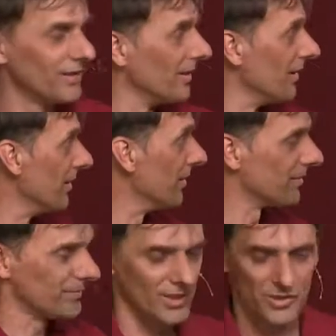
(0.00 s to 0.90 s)
uh,
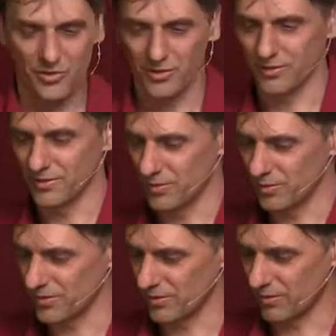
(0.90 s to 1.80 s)
natural
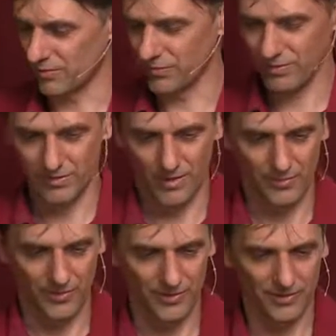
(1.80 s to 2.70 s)
source of
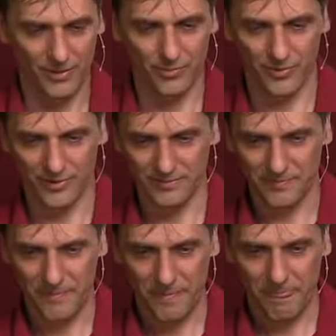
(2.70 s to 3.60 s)
copper. Copper.
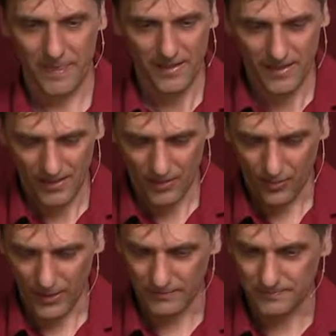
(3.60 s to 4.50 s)

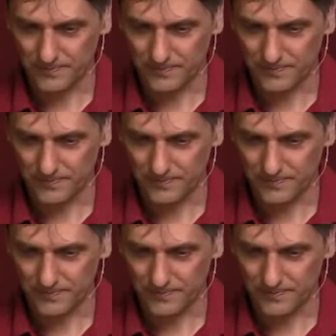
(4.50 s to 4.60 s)
Okay.